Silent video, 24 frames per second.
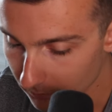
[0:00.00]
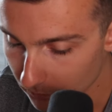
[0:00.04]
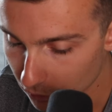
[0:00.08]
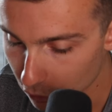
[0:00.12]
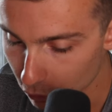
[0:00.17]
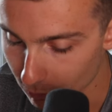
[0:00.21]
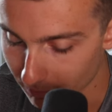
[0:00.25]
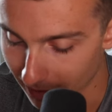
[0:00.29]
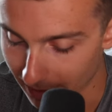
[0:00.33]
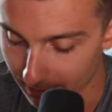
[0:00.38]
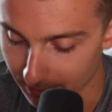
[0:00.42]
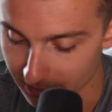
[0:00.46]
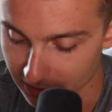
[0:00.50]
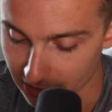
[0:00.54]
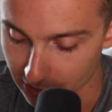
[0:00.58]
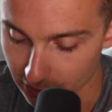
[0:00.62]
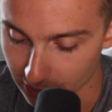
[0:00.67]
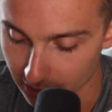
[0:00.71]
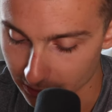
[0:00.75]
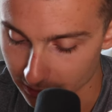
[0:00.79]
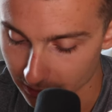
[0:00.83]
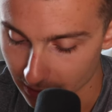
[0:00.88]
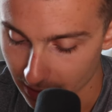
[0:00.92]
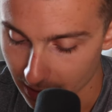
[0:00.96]
to my
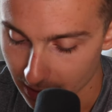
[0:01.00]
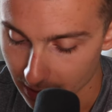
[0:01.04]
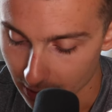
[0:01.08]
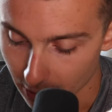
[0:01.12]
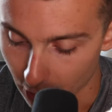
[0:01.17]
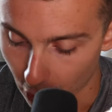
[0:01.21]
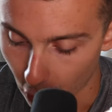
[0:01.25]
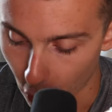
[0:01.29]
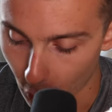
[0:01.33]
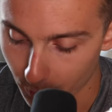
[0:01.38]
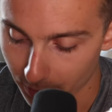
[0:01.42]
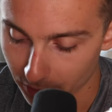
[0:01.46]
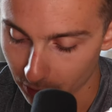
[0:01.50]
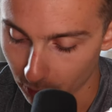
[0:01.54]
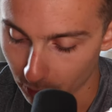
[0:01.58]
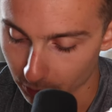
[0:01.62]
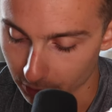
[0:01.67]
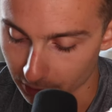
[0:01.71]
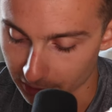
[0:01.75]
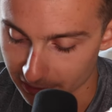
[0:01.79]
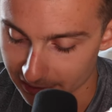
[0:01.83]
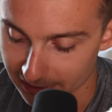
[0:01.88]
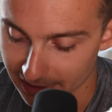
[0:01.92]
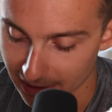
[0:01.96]
positions. open
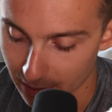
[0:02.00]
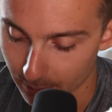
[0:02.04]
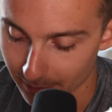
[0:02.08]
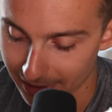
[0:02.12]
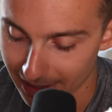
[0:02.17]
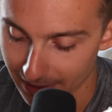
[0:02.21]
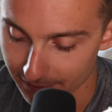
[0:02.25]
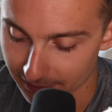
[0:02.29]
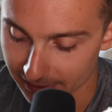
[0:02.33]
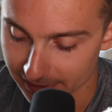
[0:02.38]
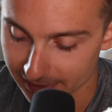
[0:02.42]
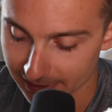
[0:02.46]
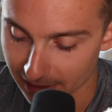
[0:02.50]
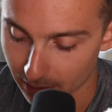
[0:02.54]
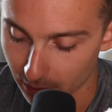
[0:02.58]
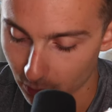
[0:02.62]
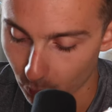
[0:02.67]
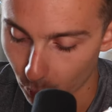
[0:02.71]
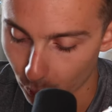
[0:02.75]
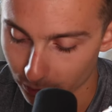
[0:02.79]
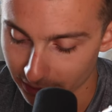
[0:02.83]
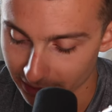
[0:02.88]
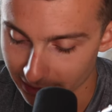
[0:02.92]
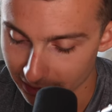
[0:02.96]
order. See how we have a sell
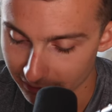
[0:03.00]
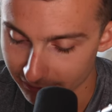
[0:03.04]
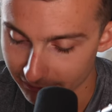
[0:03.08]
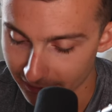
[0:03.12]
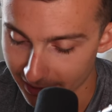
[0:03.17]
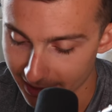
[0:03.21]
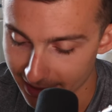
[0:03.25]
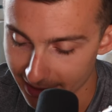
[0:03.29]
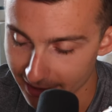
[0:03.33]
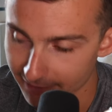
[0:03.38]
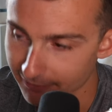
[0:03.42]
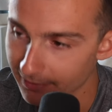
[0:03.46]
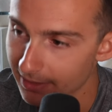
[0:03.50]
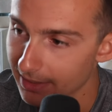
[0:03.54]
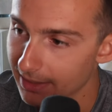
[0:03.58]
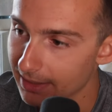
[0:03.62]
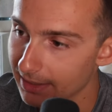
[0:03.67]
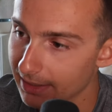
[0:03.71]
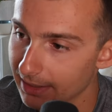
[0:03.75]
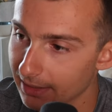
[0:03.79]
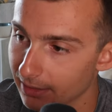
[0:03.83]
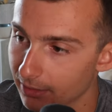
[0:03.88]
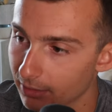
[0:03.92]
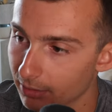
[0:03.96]
at one ninety-five?
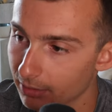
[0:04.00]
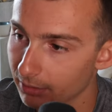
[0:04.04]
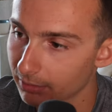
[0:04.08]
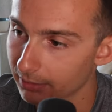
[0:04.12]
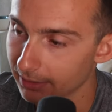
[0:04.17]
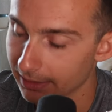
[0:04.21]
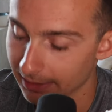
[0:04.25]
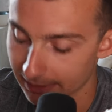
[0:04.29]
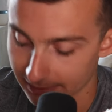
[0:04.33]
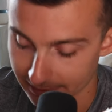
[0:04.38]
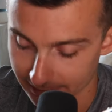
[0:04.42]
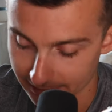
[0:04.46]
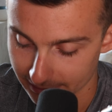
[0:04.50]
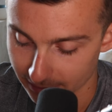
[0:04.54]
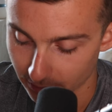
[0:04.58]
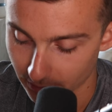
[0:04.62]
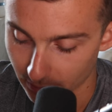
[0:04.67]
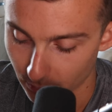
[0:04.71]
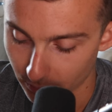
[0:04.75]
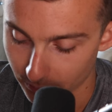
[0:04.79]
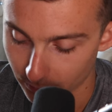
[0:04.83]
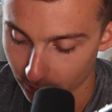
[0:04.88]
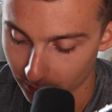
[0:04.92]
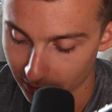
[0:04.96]
It currently is still
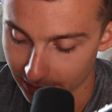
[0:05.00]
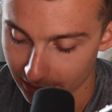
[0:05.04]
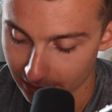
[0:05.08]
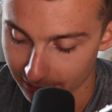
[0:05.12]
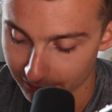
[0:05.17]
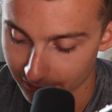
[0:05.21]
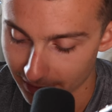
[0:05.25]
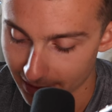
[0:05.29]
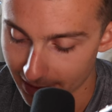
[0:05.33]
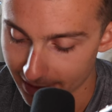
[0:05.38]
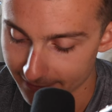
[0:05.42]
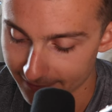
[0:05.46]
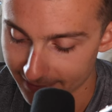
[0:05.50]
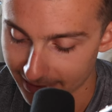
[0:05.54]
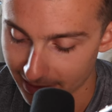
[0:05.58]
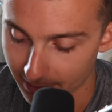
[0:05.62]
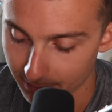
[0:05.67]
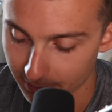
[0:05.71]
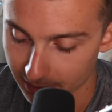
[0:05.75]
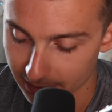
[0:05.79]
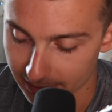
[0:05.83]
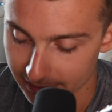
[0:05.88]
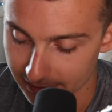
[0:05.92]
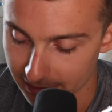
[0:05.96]
at one ninety-five, and
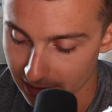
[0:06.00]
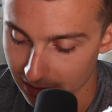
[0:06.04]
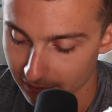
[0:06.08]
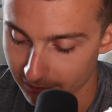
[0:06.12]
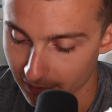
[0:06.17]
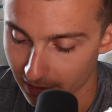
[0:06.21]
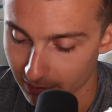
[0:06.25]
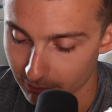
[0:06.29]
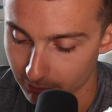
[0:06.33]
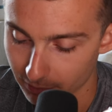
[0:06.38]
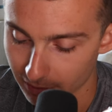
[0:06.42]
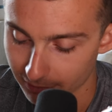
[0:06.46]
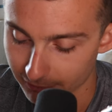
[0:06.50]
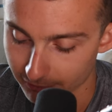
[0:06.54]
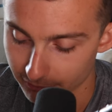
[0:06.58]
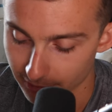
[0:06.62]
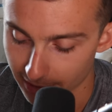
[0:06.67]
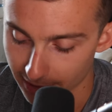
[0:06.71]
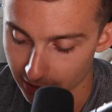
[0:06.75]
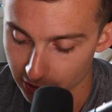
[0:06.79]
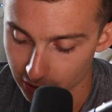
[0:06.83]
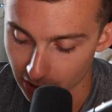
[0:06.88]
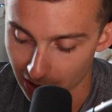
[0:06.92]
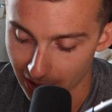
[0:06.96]
I'm going to see if I
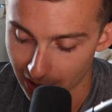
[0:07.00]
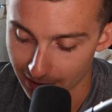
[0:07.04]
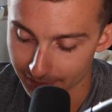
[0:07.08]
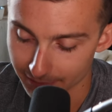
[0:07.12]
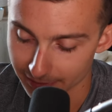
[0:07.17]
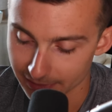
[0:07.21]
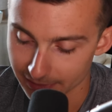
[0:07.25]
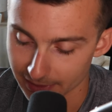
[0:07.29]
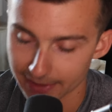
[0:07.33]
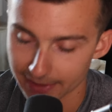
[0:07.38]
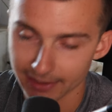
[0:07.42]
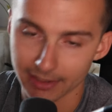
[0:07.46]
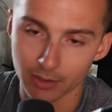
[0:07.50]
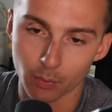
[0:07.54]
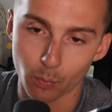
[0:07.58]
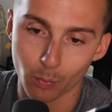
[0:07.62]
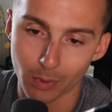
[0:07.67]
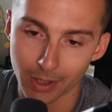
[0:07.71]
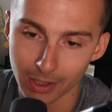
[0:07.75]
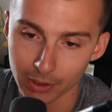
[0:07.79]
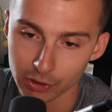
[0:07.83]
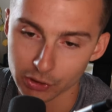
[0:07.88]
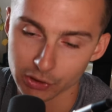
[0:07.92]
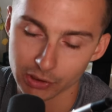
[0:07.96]
refresh. Obviously, I got to
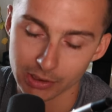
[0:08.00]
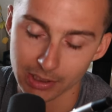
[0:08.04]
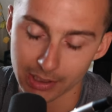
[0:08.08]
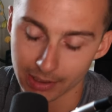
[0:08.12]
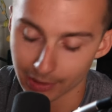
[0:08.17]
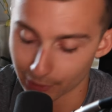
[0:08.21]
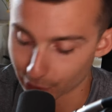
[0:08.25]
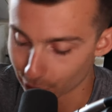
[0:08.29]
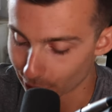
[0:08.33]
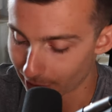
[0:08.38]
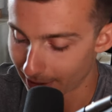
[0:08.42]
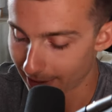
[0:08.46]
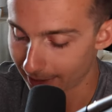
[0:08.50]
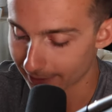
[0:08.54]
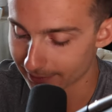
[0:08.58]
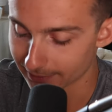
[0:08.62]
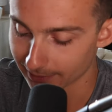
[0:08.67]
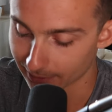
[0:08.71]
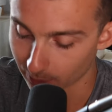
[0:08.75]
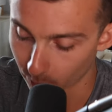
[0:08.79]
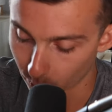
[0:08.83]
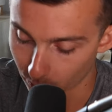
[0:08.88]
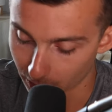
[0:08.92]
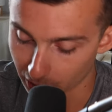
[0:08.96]
watch the contracts. I
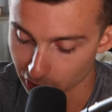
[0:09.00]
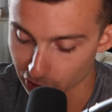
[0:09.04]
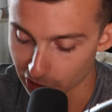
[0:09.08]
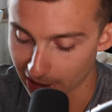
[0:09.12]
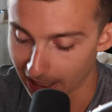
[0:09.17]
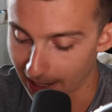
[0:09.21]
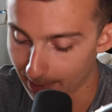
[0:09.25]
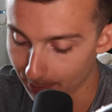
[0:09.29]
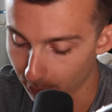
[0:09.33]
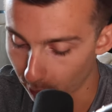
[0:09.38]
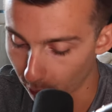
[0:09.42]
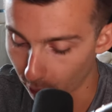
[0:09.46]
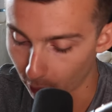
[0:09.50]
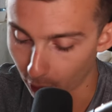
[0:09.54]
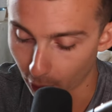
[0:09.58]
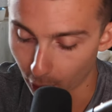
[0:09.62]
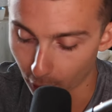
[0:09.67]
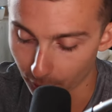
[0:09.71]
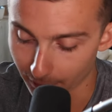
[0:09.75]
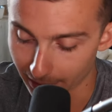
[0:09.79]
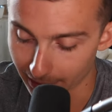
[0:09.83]
can watch Apple, all